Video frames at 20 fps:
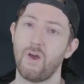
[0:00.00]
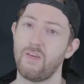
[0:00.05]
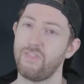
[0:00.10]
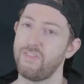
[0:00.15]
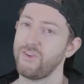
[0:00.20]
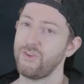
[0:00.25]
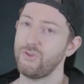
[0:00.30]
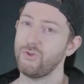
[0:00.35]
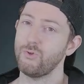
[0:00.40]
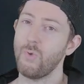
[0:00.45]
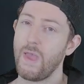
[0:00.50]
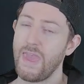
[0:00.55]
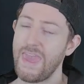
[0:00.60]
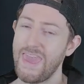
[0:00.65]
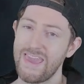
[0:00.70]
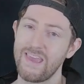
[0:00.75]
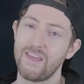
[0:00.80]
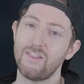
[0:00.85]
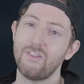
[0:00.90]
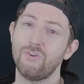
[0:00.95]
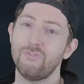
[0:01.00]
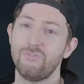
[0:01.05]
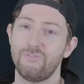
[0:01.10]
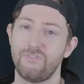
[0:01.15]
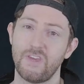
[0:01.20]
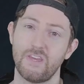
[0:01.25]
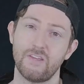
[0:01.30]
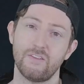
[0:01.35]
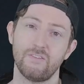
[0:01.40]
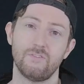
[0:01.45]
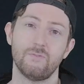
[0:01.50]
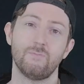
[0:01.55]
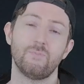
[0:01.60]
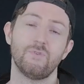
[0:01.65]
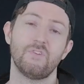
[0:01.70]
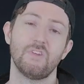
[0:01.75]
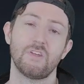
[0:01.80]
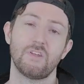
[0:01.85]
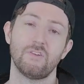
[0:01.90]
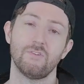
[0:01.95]
I think you Halo fans in
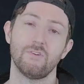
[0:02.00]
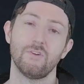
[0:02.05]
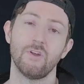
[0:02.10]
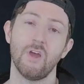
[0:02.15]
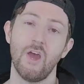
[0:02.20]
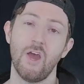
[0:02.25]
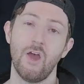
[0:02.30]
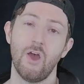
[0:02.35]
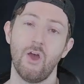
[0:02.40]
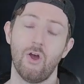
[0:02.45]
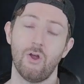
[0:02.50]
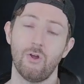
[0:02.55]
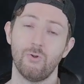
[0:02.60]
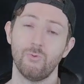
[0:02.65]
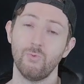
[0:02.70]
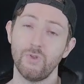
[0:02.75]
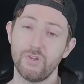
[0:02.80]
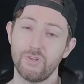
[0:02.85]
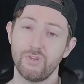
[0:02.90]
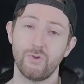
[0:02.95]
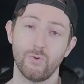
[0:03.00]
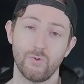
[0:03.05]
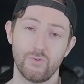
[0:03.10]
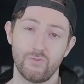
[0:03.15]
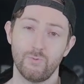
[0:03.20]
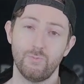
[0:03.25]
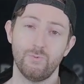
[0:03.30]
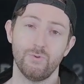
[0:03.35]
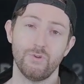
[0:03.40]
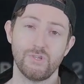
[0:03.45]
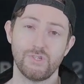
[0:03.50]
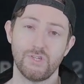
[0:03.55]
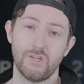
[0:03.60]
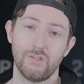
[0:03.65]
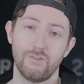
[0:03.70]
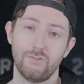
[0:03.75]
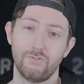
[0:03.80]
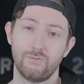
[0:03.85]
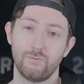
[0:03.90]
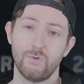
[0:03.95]
particular are really going to
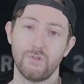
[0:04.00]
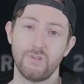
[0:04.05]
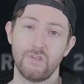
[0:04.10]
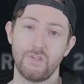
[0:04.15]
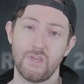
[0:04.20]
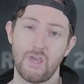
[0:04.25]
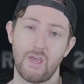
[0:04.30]
appreciate this one.